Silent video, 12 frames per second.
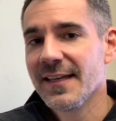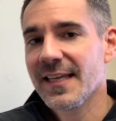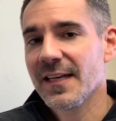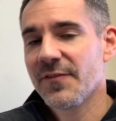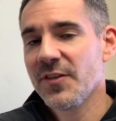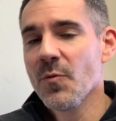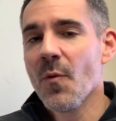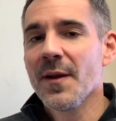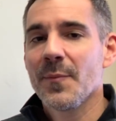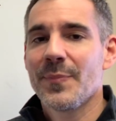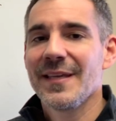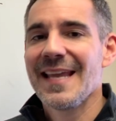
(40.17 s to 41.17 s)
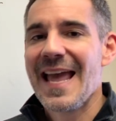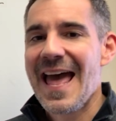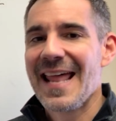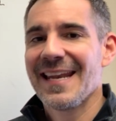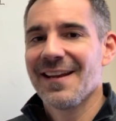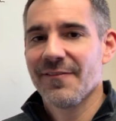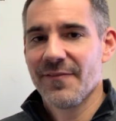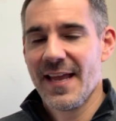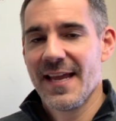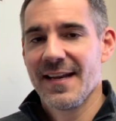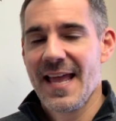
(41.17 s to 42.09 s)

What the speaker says: Again, if you want to be at an event,